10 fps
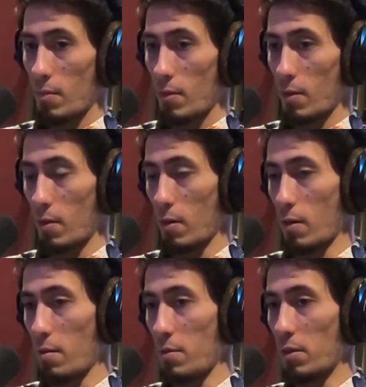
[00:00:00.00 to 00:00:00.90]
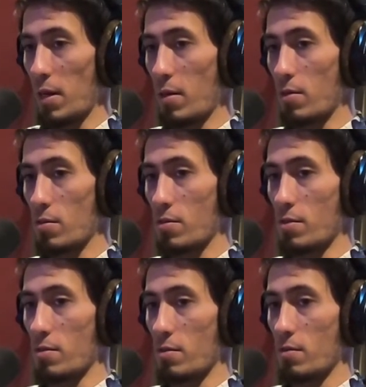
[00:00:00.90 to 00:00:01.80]
emulators
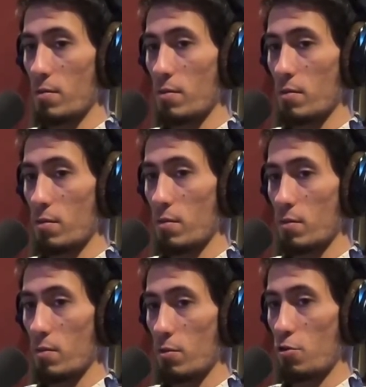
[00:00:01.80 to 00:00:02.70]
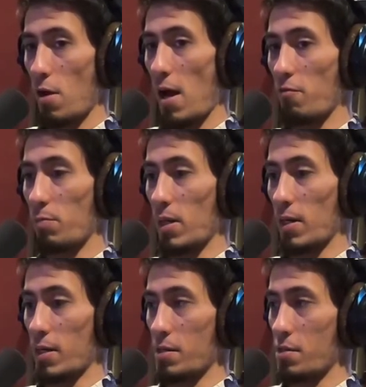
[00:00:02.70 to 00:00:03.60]
and drive
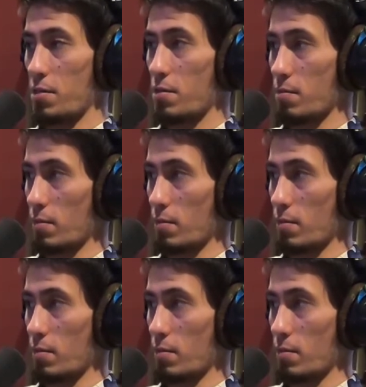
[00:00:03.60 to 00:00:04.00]
plugins,